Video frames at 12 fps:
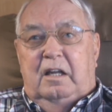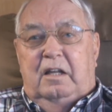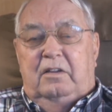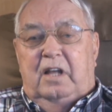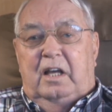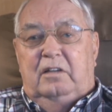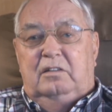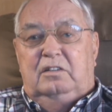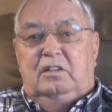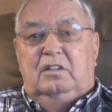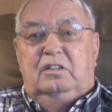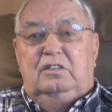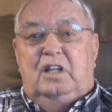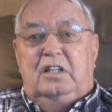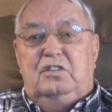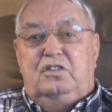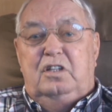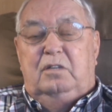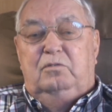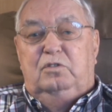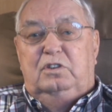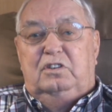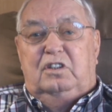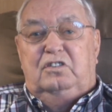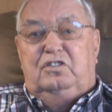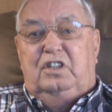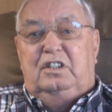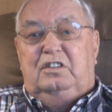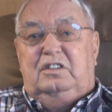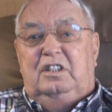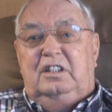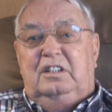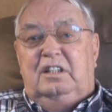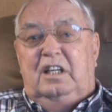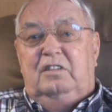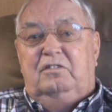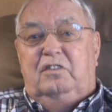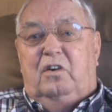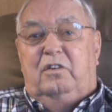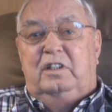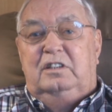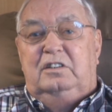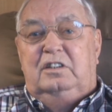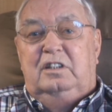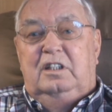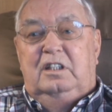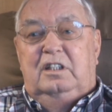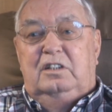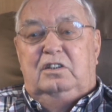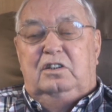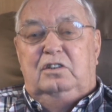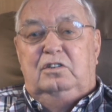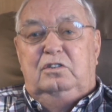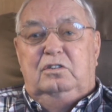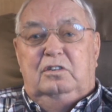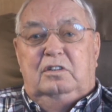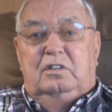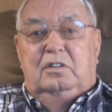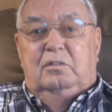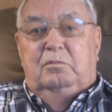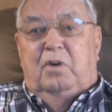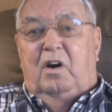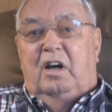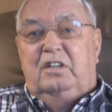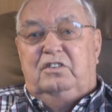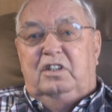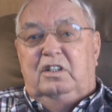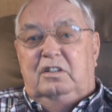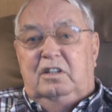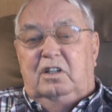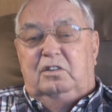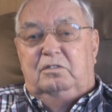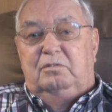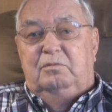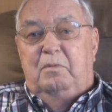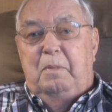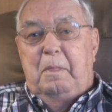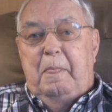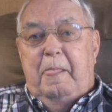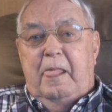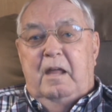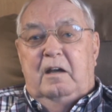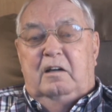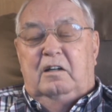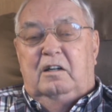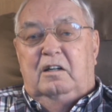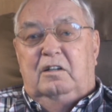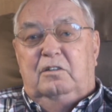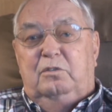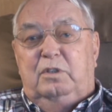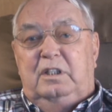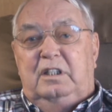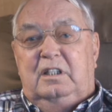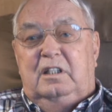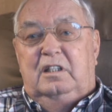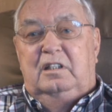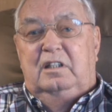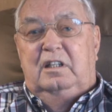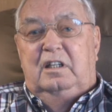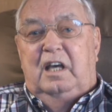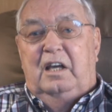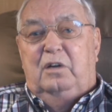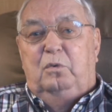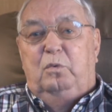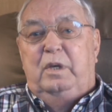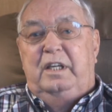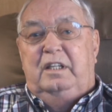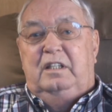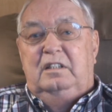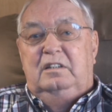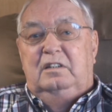and that ship was a 16-day voyage to parts unknown. We had a week